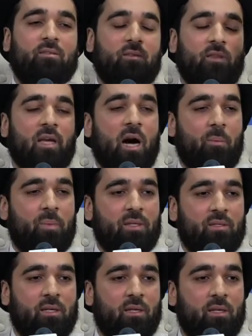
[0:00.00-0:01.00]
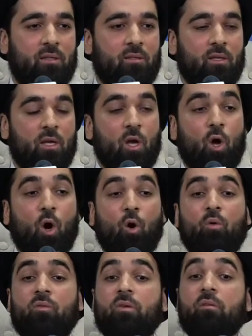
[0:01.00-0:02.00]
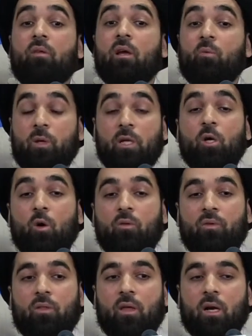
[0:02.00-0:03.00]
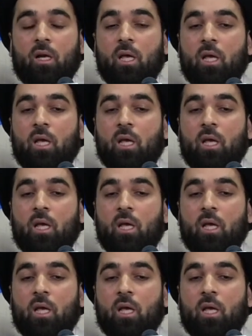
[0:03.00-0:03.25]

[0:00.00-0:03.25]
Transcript: the opposite over there, when you go over there,